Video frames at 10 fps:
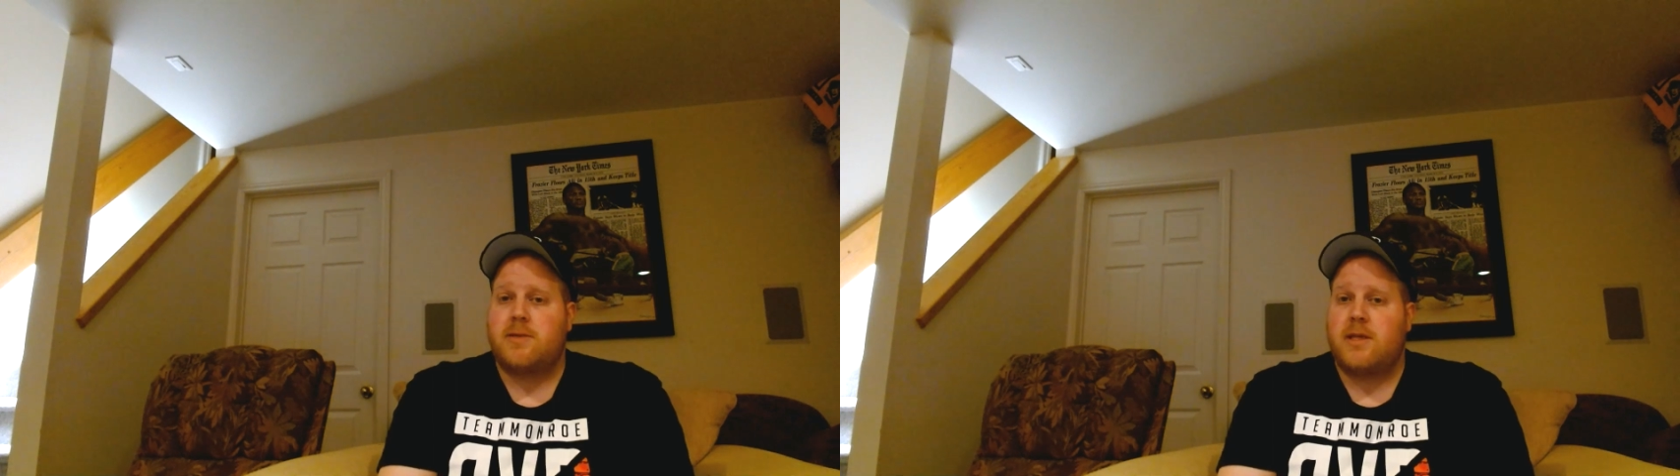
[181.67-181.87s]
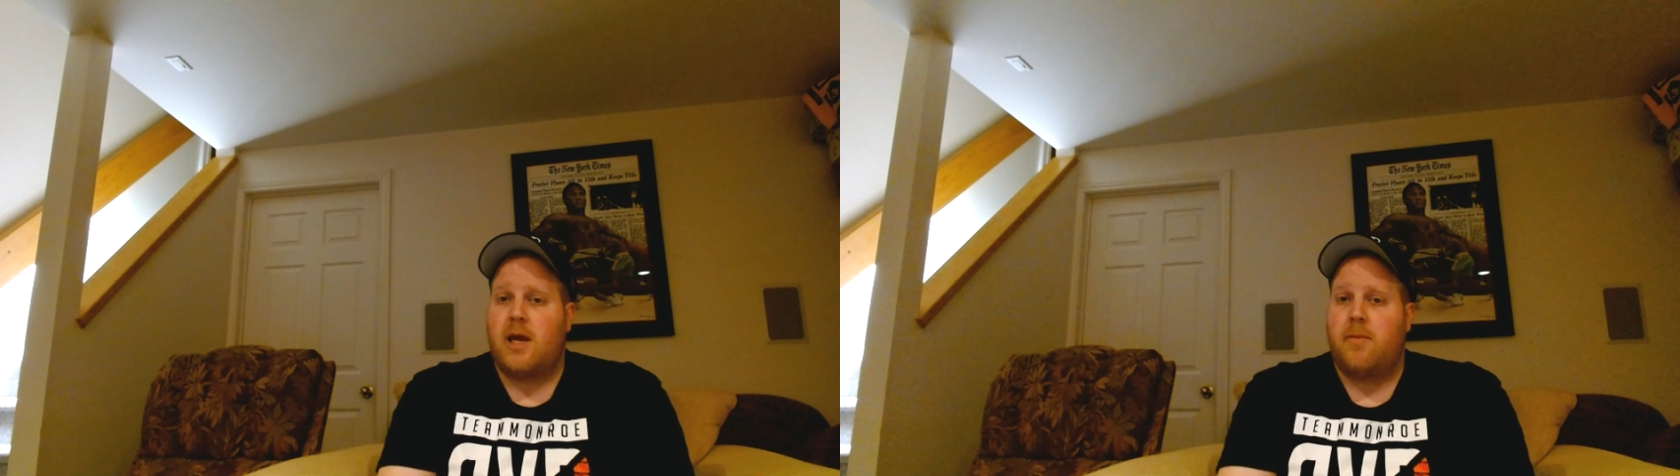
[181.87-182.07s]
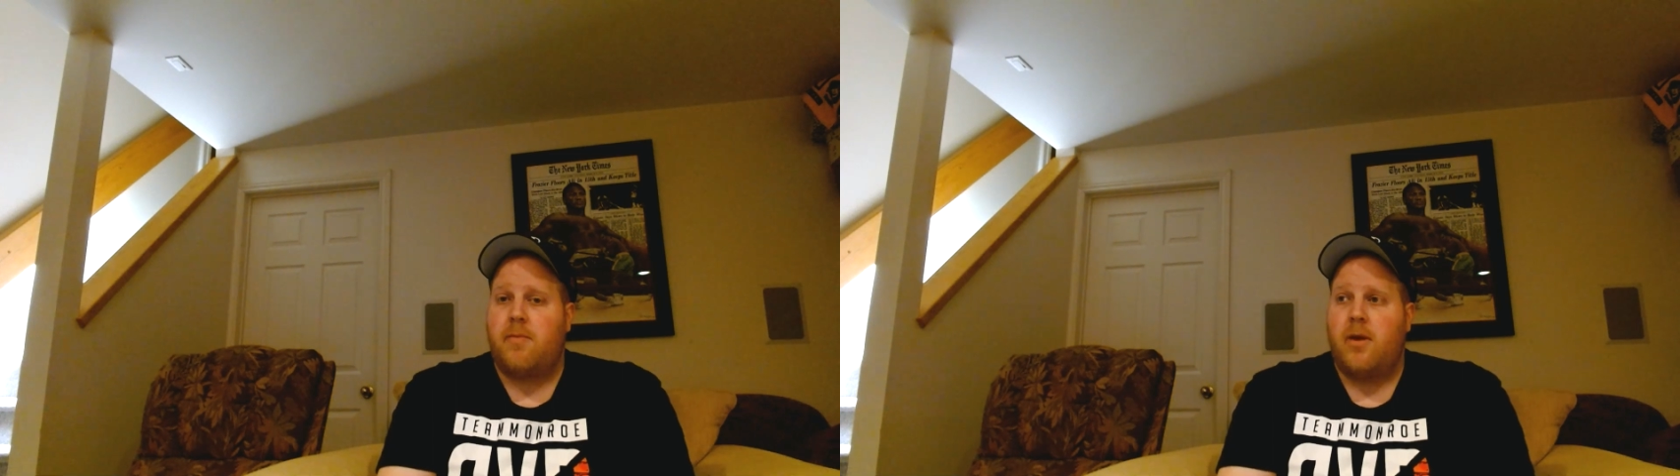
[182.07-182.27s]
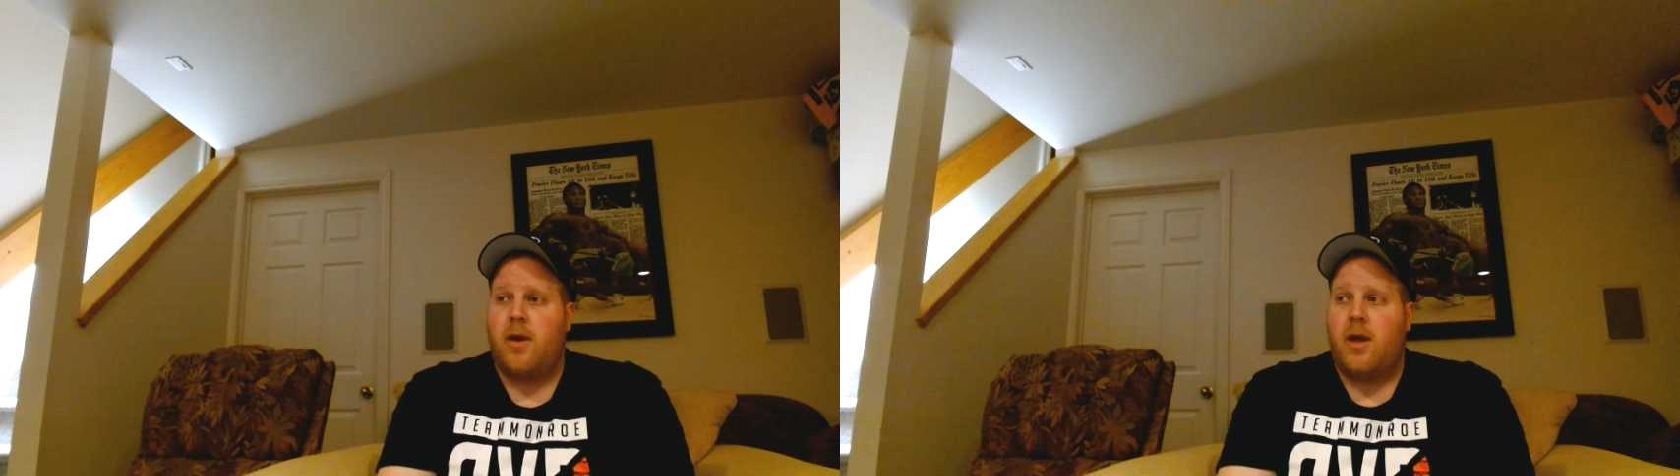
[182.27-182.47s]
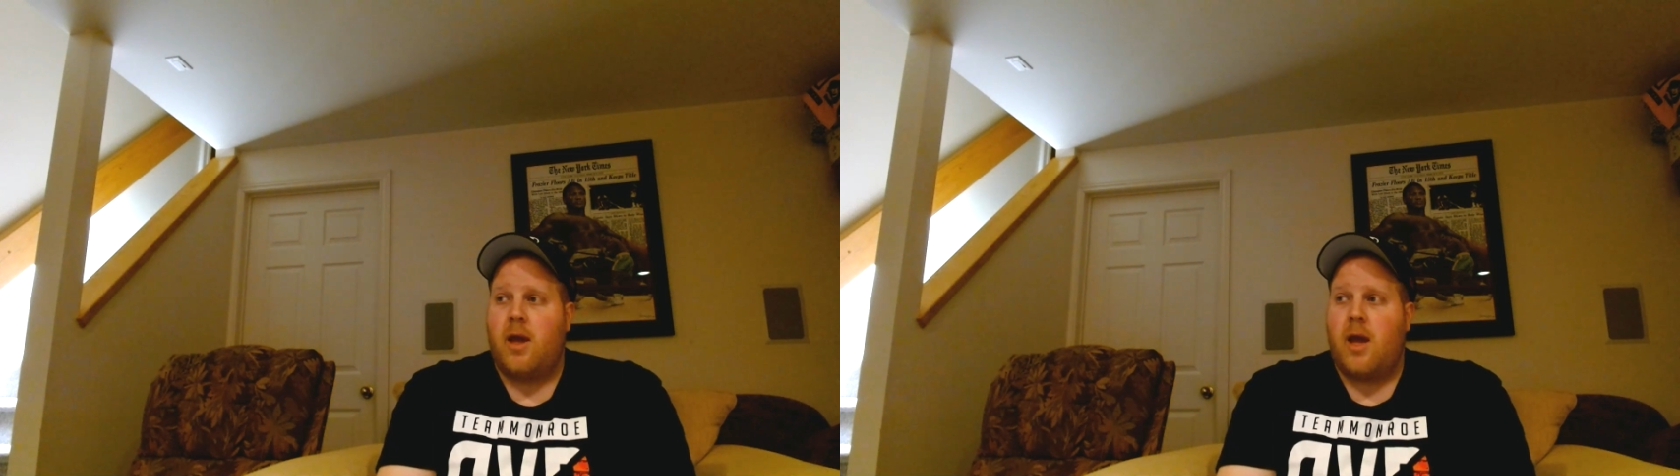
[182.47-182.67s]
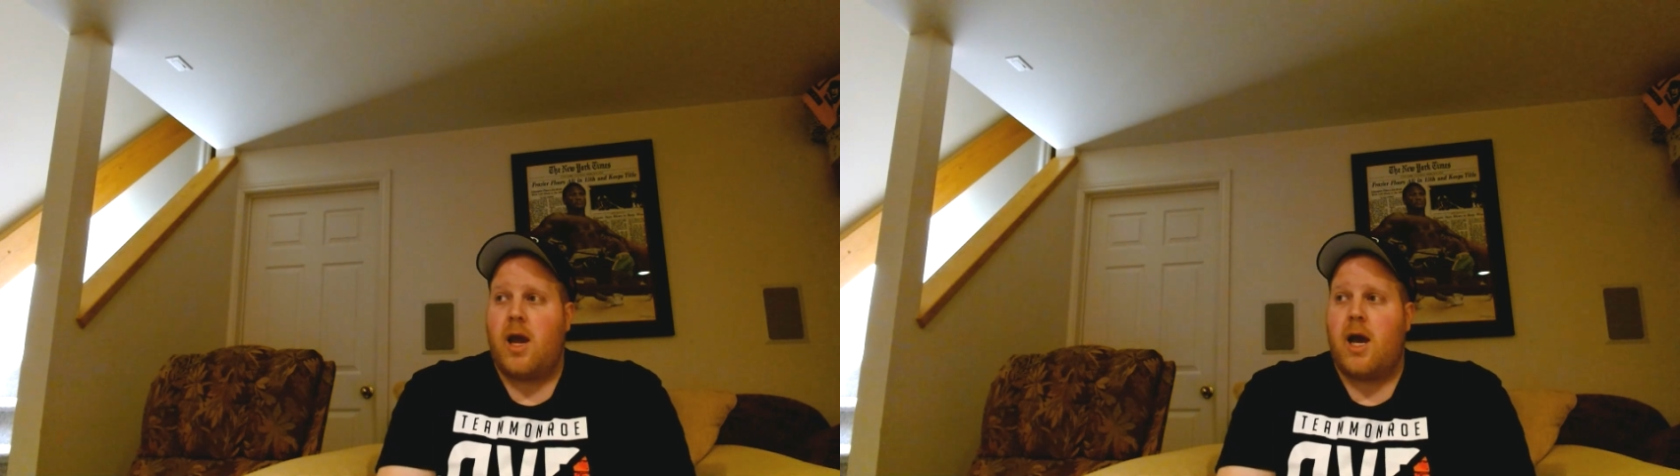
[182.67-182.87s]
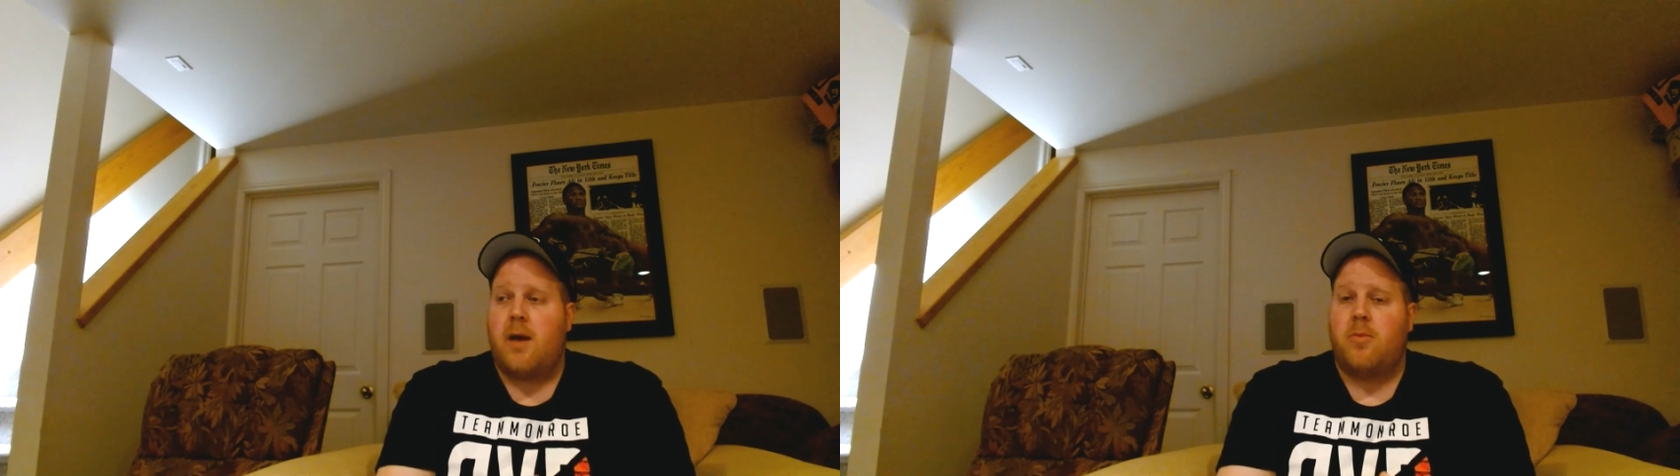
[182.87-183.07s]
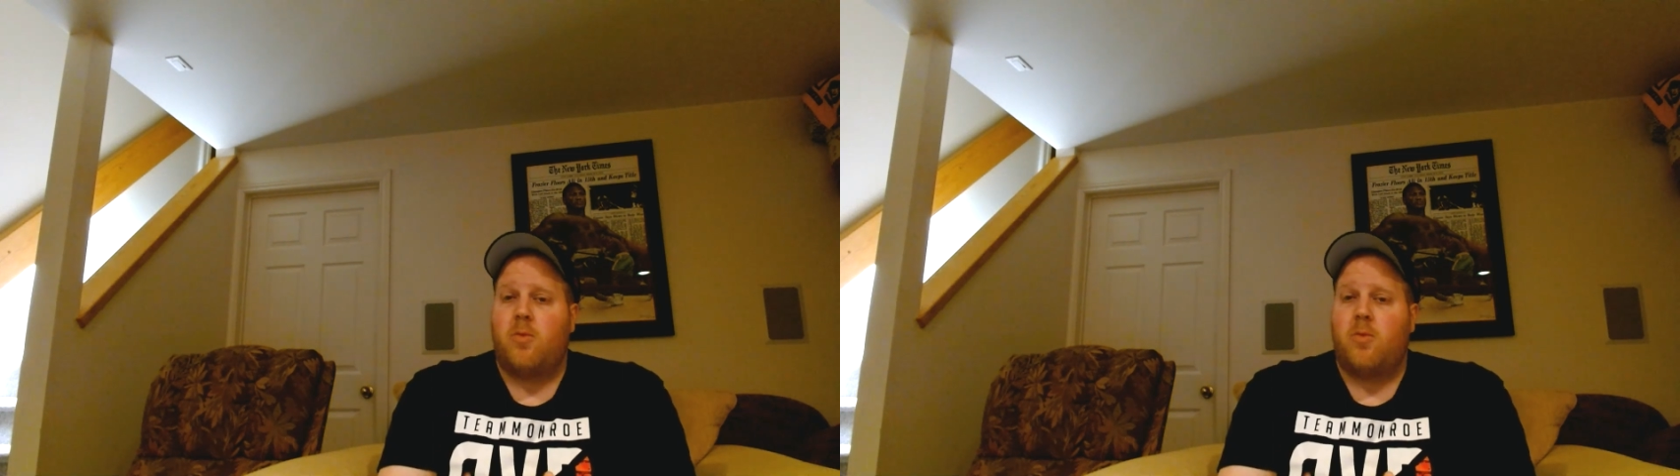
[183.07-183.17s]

up, um,